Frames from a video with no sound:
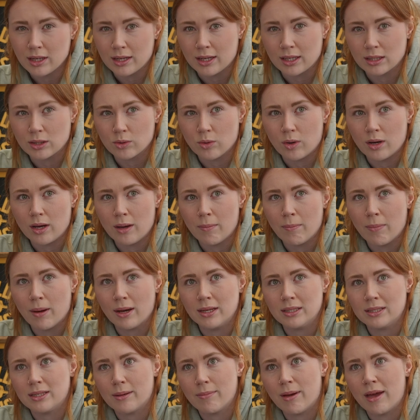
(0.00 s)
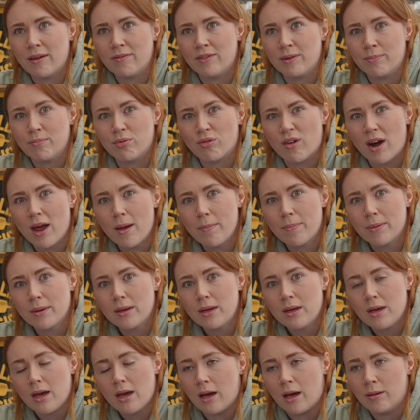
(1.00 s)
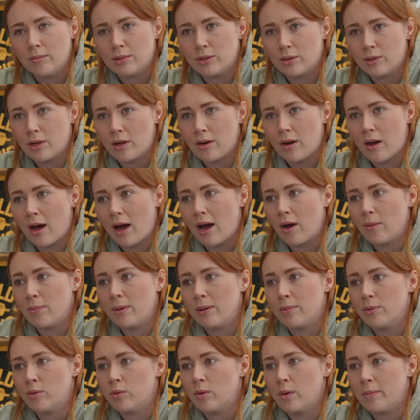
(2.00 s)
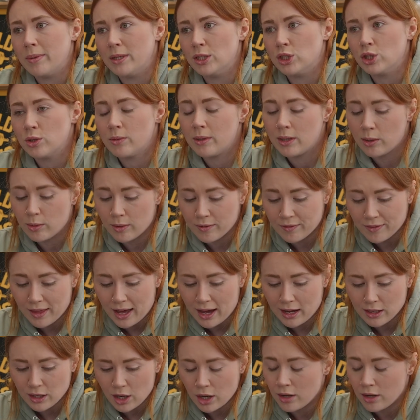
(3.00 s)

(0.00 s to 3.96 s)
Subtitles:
Like, it's quite a bicep heavy prep, so I don't know how people will be doing with that.